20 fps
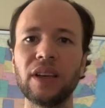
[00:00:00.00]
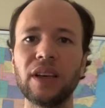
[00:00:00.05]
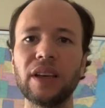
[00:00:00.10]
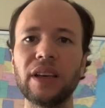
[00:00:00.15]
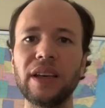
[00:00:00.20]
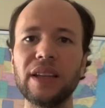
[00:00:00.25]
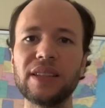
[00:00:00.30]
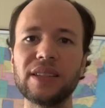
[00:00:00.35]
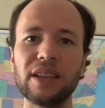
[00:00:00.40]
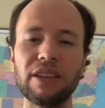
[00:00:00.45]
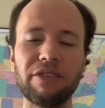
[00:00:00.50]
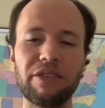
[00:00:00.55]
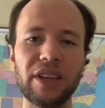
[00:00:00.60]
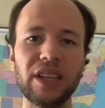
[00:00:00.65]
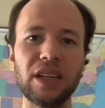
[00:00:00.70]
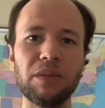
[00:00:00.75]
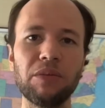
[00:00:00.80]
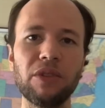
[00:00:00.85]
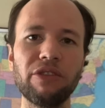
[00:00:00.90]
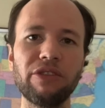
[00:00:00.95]
It's
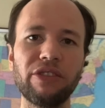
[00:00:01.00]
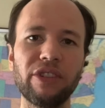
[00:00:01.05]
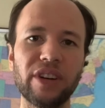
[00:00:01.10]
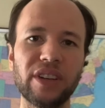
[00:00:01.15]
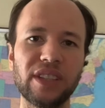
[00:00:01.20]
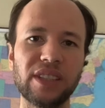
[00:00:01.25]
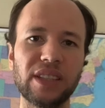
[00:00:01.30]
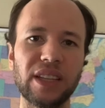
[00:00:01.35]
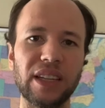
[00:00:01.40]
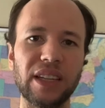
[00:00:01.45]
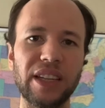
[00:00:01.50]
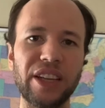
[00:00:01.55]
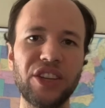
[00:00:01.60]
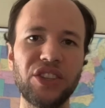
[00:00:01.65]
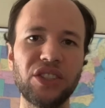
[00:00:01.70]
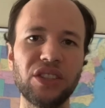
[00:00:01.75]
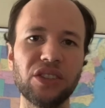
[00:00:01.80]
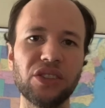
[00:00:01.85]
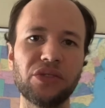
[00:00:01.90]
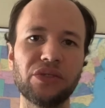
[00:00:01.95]
available for
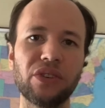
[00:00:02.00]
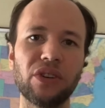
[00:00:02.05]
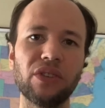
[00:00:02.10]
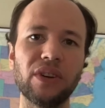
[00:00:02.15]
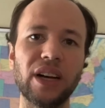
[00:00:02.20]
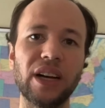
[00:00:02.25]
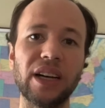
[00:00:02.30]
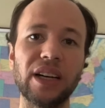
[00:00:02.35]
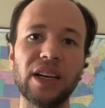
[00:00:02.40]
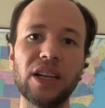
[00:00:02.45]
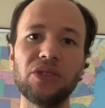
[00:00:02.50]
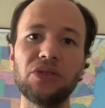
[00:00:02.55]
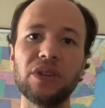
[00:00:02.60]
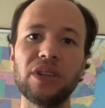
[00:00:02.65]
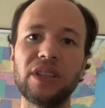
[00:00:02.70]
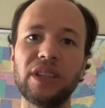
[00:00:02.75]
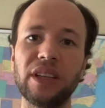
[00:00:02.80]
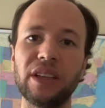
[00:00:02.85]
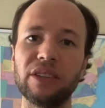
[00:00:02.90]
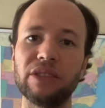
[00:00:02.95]
installations from
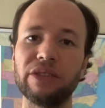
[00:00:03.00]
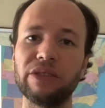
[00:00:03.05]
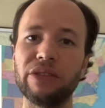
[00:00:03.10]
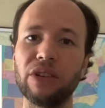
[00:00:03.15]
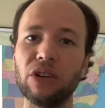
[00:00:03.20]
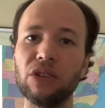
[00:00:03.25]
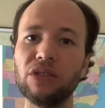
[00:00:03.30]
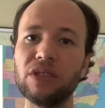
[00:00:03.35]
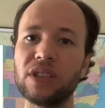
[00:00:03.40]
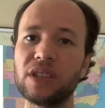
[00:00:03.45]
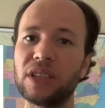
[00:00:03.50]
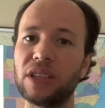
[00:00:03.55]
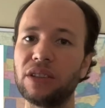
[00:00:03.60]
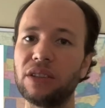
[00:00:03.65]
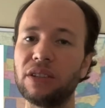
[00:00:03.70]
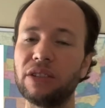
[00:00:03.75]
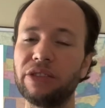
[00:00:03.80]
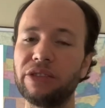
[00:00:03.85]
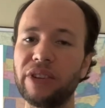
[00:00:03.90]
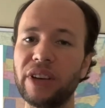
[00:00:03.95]
110 volts
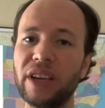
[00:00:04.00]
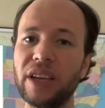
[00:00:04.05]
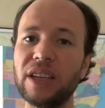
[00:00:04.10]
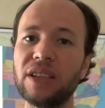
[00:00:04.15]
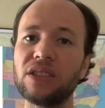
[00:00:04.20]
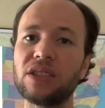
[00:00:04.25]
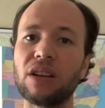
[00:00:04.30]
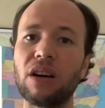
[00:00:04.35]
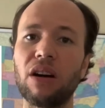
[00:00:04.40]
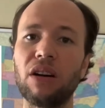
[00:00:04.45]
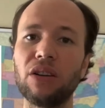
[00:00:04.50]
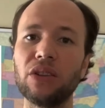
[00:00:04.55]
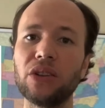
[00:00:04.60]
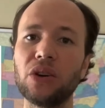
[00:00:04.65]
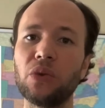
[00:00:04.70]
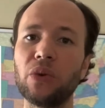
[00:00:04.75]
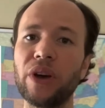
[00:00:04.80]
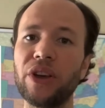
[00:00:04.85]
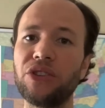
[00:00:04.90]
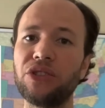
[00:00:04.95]
single phase all
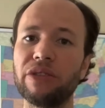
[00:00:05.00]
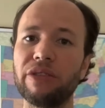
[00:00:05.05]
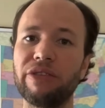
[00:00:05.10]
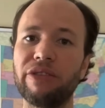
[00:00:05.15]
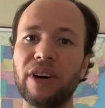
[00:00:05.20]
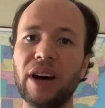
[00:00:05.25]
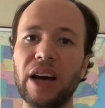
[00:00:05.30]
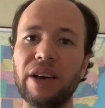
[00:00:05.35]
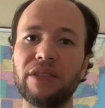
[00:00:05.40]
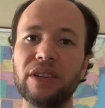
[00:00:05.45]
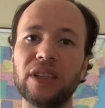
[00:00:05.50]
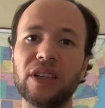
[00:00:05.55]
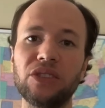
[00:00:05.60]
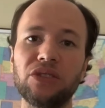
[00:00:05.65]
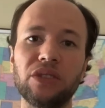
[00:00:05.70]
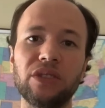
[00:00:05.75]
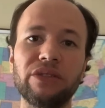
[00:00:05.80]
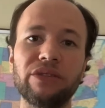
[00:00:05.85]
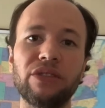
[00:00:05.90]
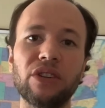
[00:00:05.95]
the way to
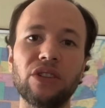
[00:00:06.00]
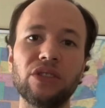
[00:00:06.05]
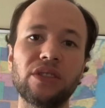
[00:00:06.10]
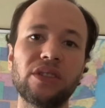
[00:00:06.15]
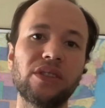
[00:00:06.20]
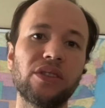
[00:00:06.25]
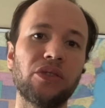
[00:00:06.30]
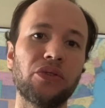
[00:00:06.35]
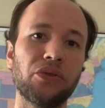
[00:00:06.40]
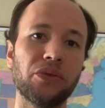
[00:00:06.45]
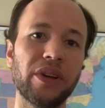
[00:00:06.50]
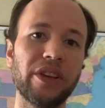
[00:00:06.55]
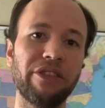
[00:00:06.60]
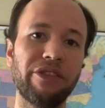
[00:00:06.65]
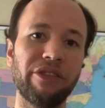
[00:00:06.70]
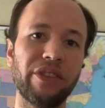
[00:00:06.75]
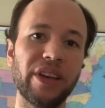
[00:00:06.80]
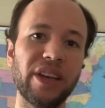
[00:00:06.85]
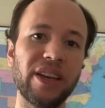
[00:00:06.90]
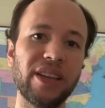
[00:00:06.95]
500 volts three
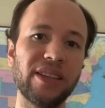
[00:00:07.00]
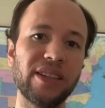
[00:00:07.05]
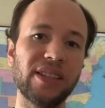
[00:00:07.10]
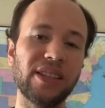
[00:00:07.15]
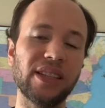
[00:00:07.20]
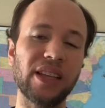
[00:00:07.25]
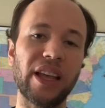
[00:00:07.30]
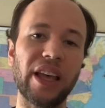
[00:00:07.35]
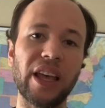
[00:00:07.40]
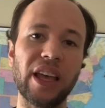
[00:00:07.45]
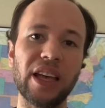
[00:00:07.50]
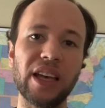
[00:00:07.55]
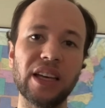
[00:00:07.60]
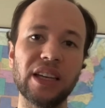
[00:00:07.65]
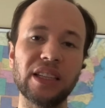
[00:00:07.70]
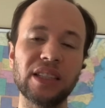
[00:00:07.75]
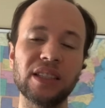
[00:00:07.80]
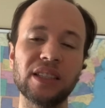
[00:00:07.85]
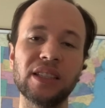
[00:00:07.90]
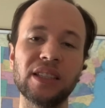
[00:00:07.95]
phase,
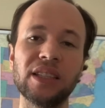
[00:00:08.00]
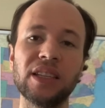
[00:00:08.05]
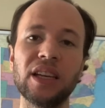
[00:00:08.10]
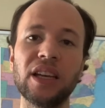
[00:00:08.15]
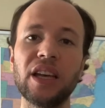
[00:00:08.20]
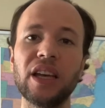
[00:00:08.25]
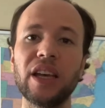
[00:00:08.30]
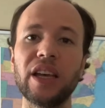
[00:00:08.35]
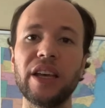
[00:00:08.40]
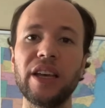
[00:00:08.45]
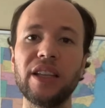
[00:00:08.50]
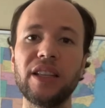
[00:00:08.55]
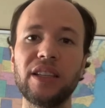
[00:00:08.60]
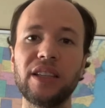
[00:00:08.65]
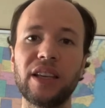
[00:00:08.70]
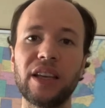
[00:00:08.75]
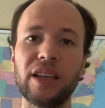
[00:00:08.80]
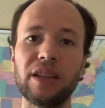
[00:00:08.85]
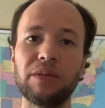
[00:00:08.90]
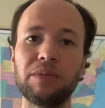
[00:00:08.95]
and
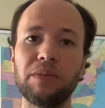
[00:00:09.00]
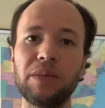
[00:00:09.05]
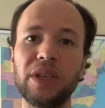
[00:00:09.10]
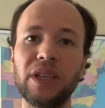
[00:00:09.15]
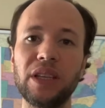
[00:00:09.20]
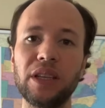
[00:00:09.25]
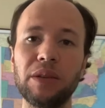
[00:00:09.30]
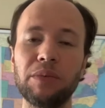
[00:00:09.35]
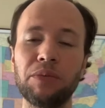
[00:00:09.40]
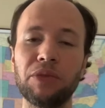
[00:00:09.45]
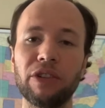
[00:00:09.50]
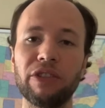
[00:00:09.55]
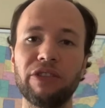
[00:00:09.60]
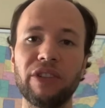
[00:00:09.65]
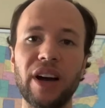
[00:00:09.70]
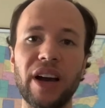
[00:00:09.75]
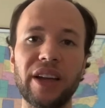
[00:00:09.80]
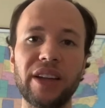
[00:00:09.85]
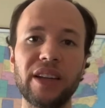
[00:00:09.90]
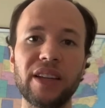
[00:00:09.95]
it can be
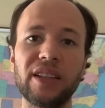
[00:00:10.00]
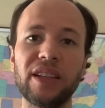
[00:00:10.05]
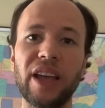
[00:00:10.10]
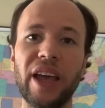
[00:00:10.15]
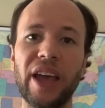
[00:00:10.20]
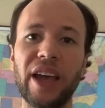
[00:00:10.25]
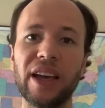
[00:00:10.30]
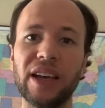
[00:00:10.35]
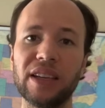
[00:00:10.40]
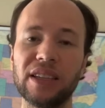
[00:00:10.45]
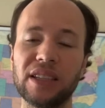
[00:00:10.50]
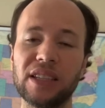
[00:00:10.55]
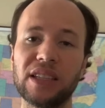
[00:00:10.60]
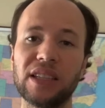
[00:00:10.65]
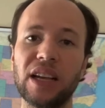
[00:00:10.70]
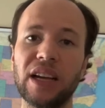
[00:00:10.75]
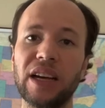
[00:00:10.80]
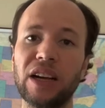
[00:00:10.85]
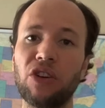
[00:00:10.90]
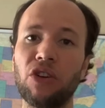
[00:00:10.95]
provided
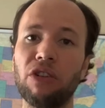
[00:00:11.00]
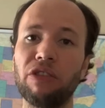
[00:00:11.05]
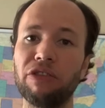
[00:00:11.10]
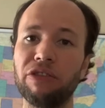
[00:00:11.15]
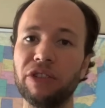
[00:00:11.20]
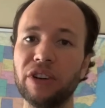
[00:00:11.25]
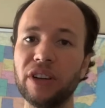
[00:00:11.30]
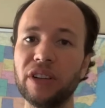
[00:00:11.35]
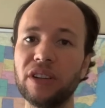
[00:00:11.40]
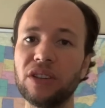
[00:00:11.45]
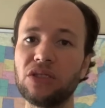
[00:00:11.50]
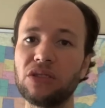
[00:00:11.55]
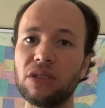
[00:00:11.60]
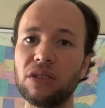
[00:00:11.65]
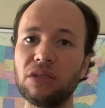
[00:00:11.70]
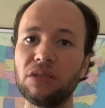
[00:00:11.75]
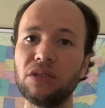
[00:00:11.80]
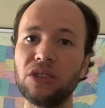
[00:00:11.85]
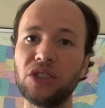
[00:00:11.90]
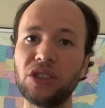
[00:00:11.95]
as a converter
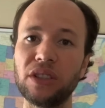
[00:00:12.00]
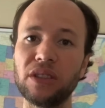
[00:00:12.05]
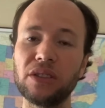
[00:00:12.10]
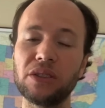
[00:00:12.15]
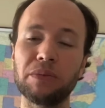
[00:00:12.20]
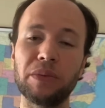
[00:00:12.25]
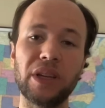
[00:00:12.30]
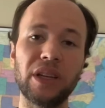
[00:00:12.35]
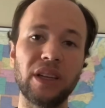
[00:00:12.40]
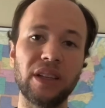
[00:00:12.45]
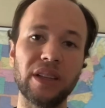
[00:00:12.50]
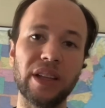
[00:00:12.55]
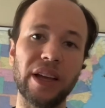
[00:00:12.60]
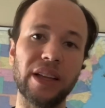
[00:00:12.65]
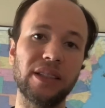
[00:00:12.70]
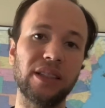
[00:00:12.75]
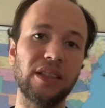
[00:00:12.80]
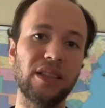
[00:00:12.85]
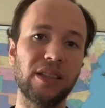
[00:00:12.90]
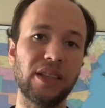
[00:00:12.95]
solutions, meaning
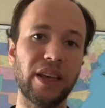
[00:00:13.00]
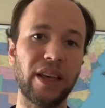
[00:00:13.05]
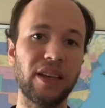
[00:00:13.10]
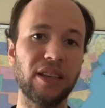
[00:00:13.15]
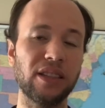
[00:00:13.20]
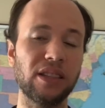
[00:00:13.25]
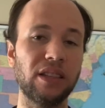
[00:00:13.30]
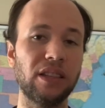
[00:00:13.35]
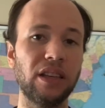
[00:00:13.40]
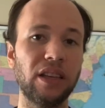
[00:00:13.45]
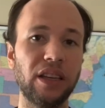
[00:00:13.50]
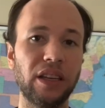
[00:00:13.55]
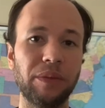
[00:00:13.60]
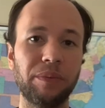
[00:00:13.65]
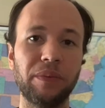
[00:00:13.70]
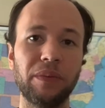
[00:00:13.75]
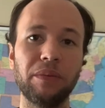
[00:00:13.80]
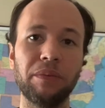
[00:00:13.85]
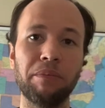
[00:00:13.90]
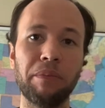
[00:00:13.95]
that it takes the
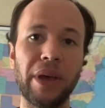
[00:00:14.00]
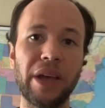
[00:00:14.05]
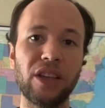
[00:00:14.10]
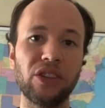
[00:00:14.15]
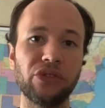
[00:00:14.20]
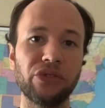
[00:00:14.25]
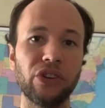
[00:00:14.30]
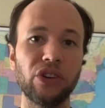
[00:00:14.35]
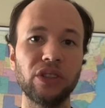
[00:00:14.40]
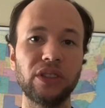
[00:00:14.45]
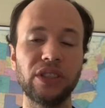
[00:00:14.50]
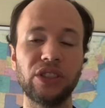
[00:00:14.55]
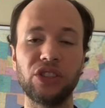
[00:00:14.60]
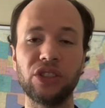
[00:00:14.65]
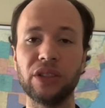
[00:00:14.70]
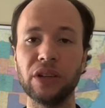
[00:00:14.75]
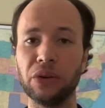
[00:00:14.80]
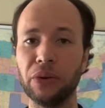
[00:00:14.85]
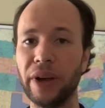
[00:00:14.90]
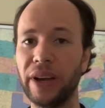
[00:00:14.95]
mains
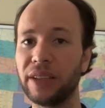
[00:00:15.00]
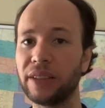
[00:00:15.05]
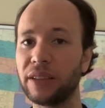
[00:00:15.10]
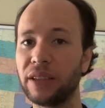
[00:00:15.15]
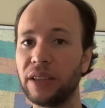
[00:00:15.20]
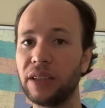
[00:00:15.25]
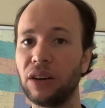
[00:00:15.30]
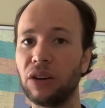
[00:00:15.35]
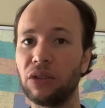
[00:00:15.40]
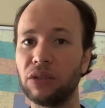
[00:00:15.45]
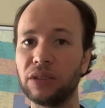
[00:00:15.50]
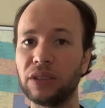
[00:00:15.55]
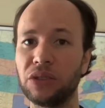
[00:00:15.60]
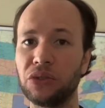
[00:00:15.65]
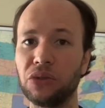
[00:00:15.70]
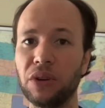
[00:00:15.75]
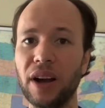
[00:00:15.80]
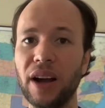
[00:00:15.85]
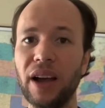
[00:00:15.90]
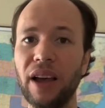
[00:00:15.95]
voltage directly on the
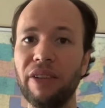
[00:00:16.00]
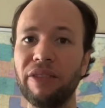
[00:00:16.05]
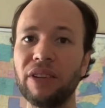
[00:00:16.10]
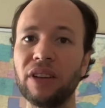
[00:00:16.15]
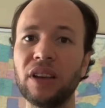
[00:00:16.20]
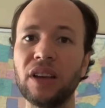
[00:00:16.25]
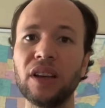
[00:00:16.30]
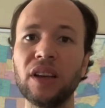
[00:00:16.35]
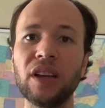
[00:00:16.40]
drive,